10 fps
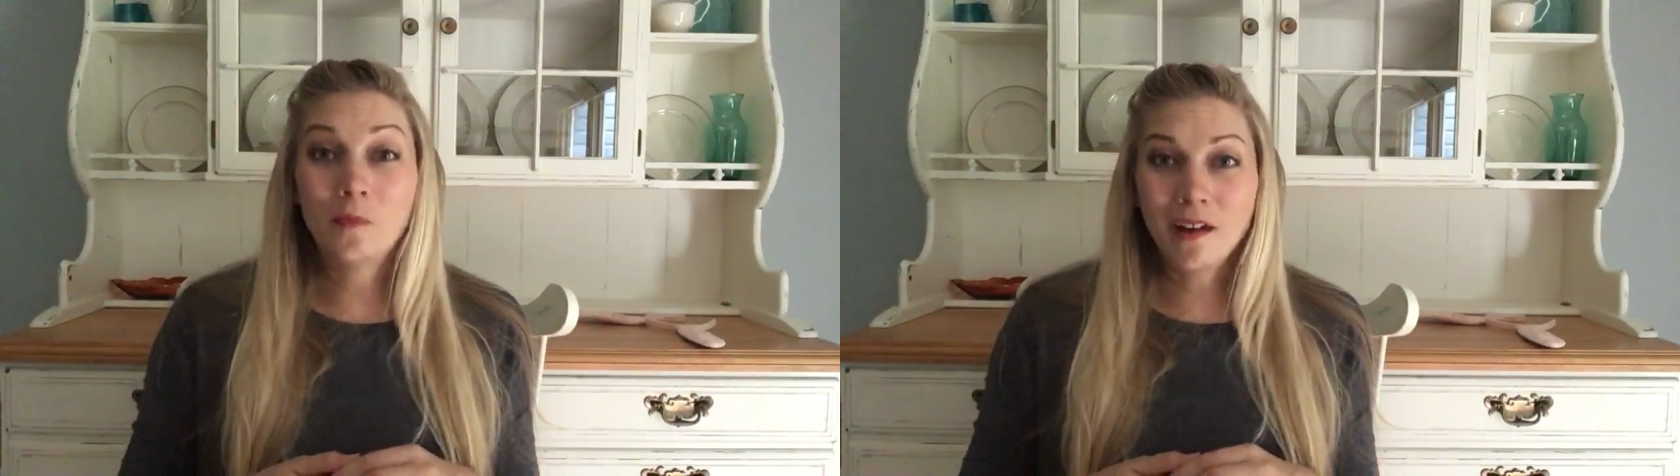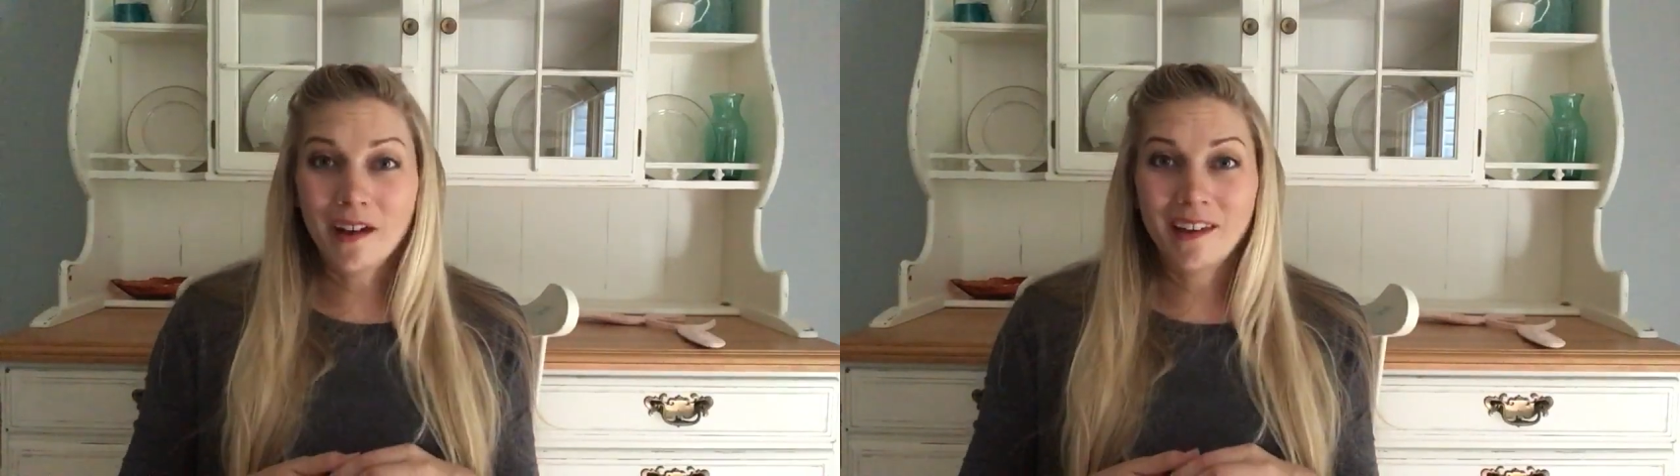
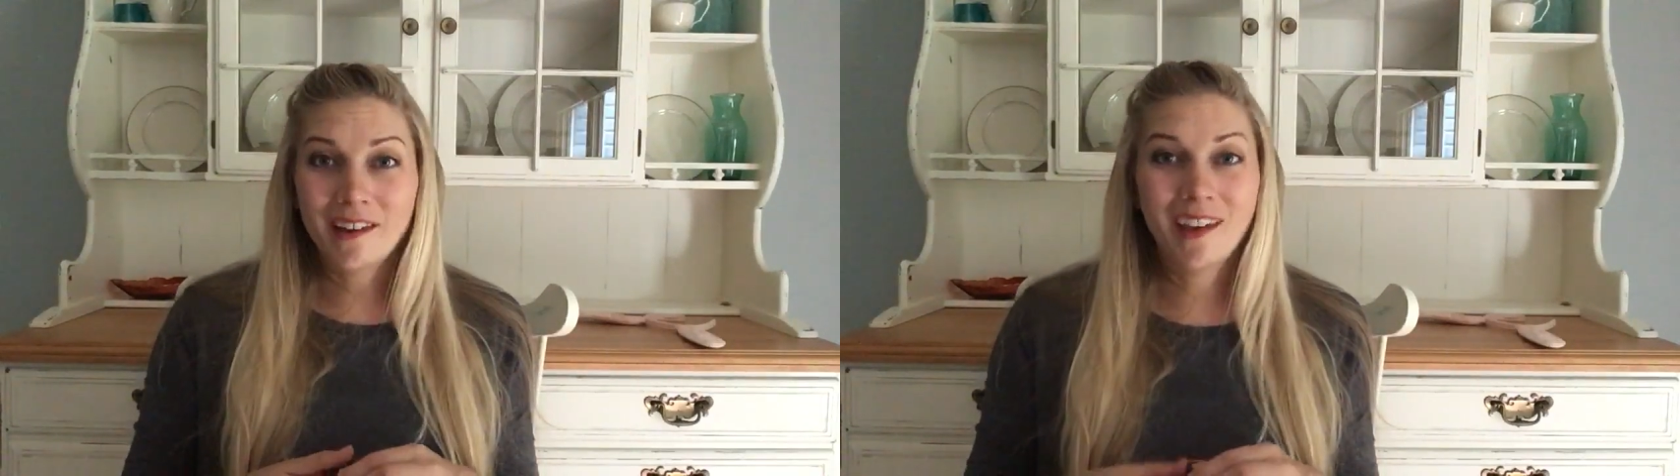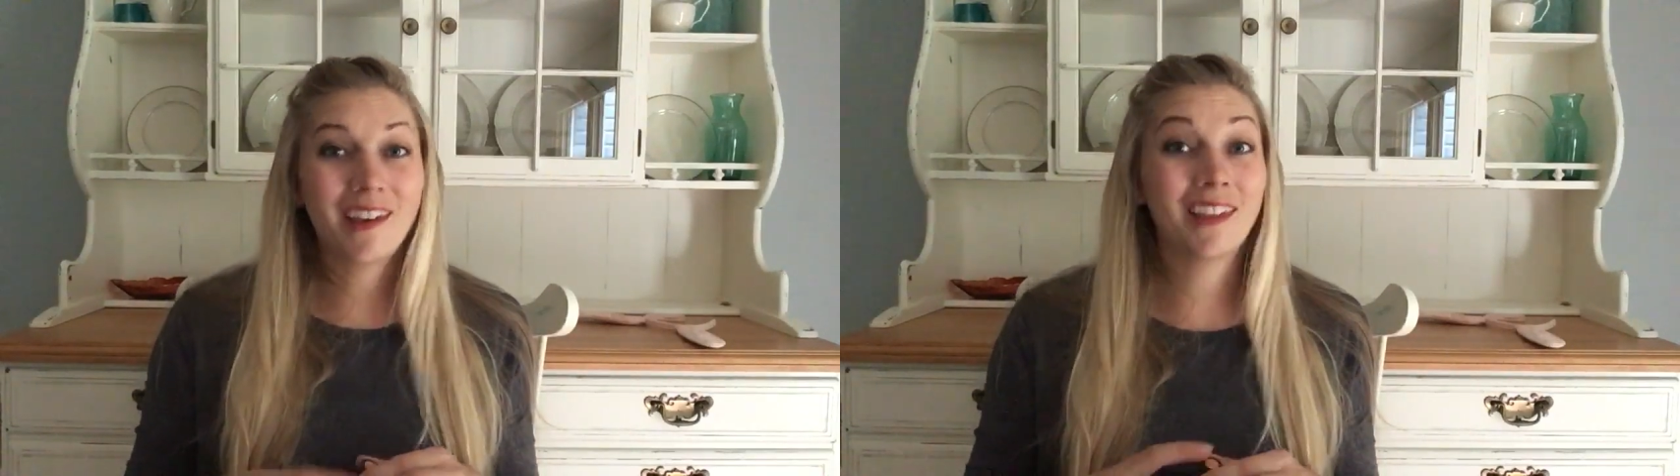
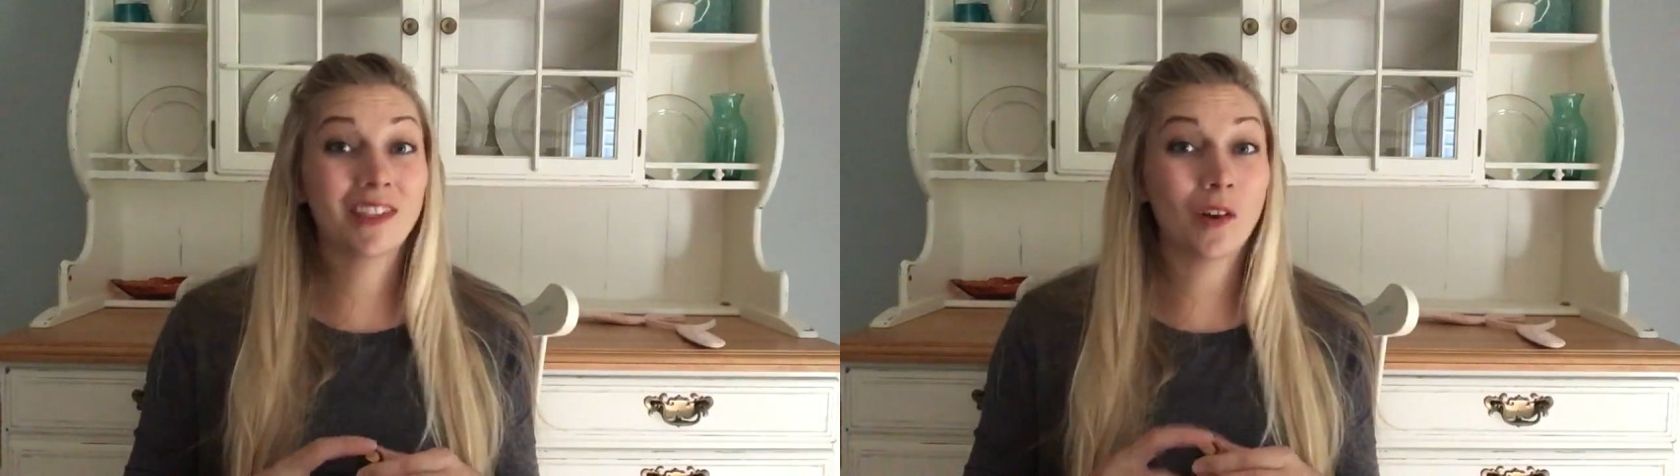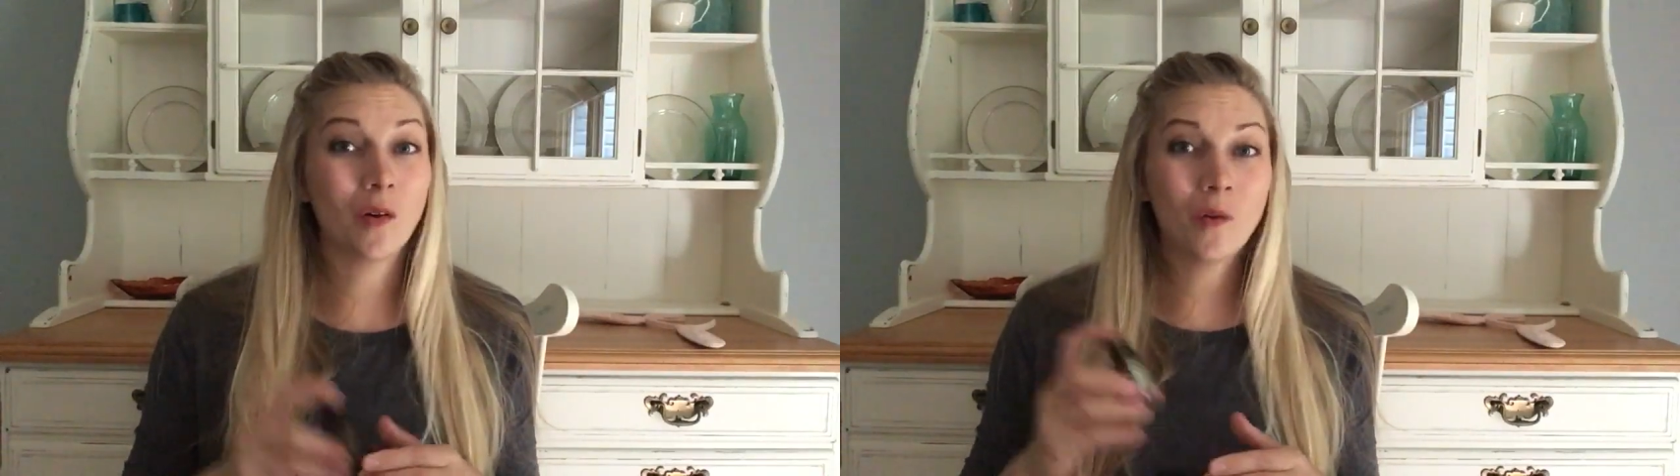But
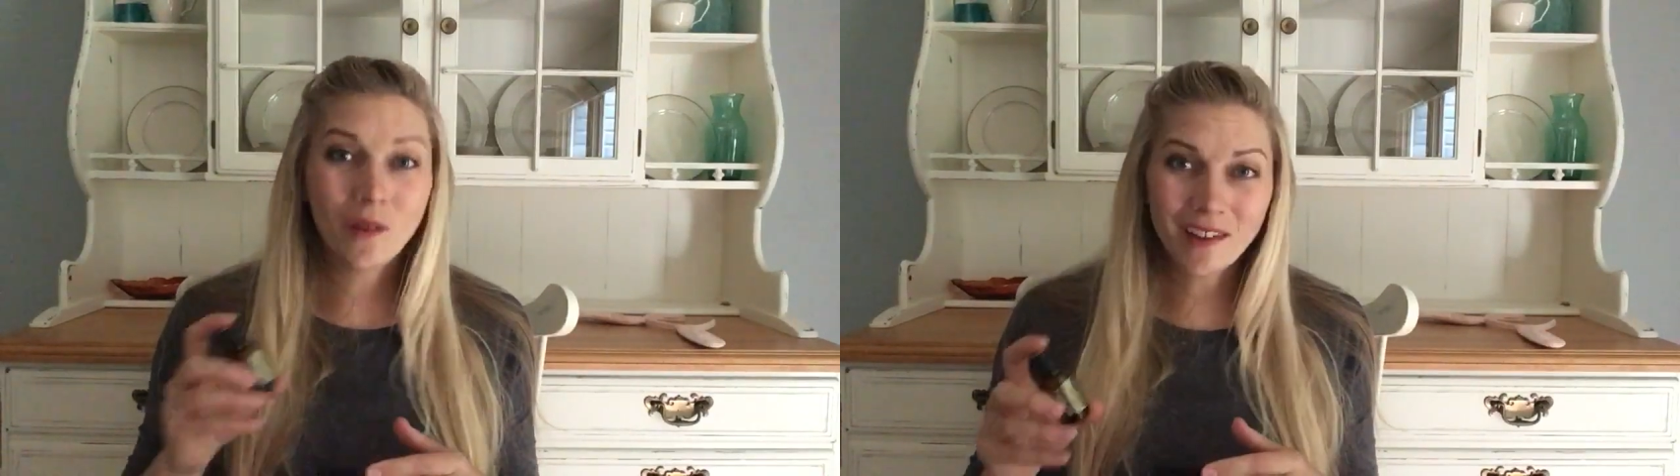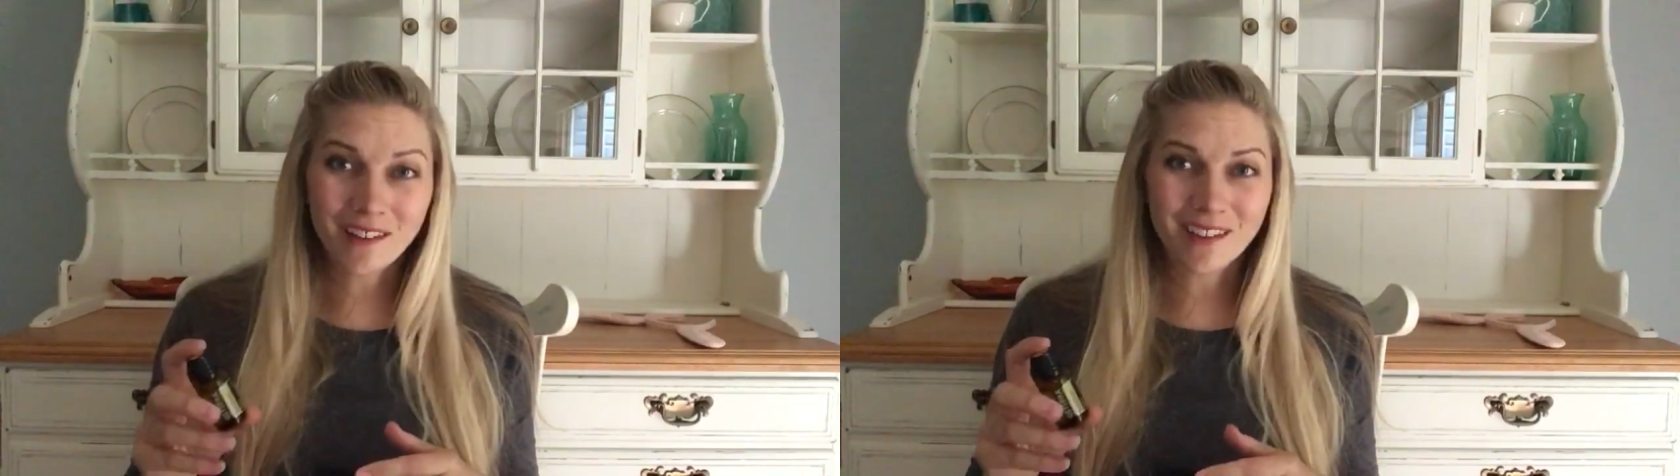the
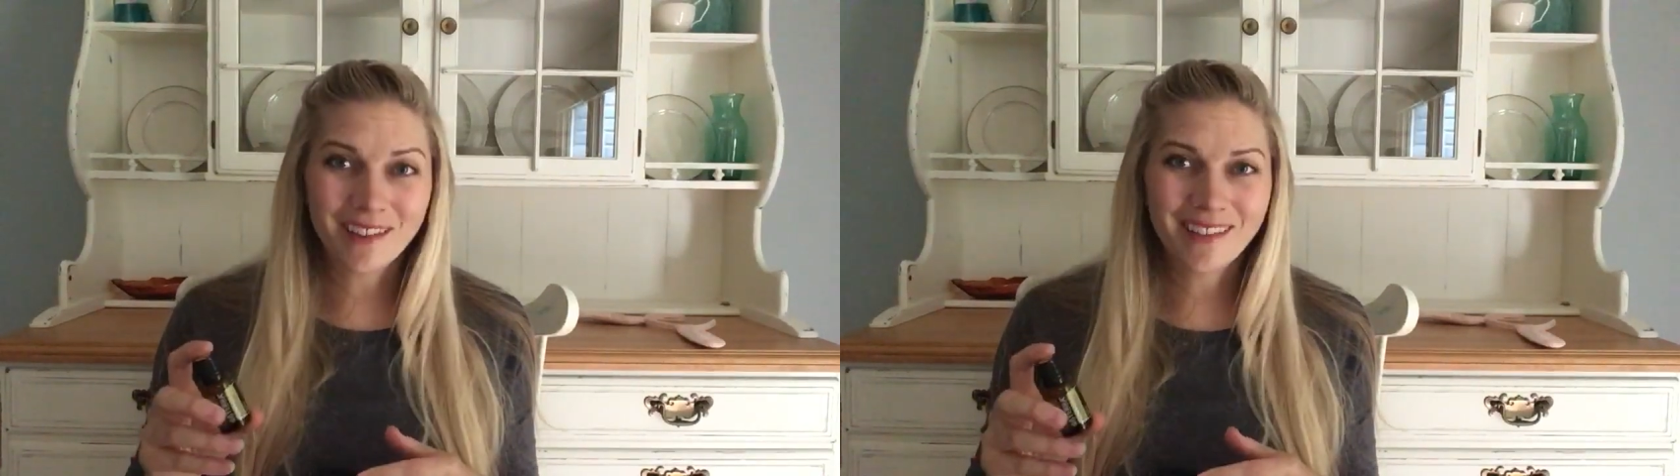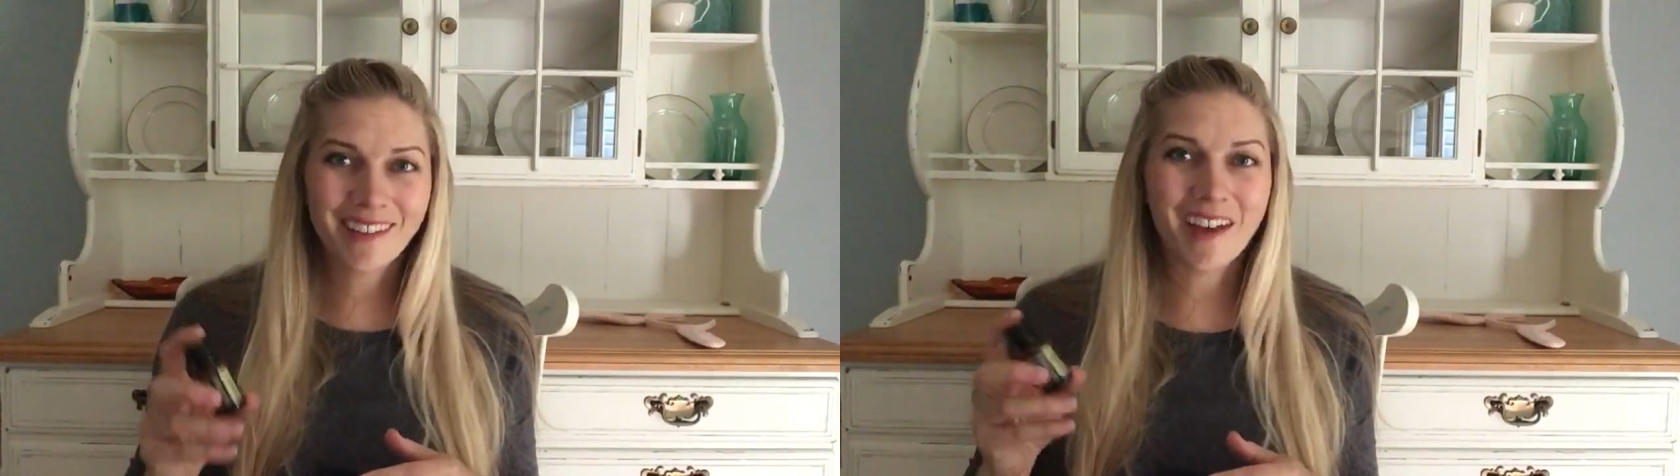oil